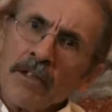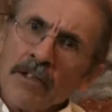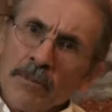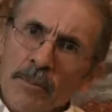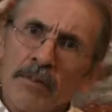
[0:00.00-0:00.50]
to the
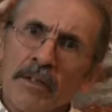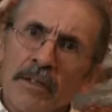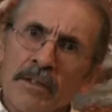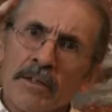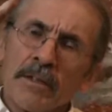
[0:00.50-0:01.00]

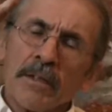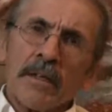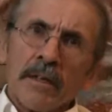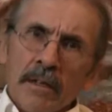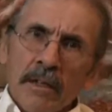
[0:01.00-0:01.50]
experience,
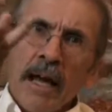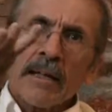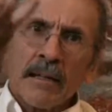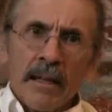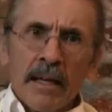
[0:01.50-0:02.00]

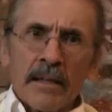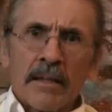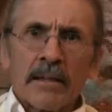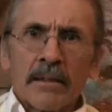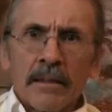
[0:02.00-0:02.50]
that led.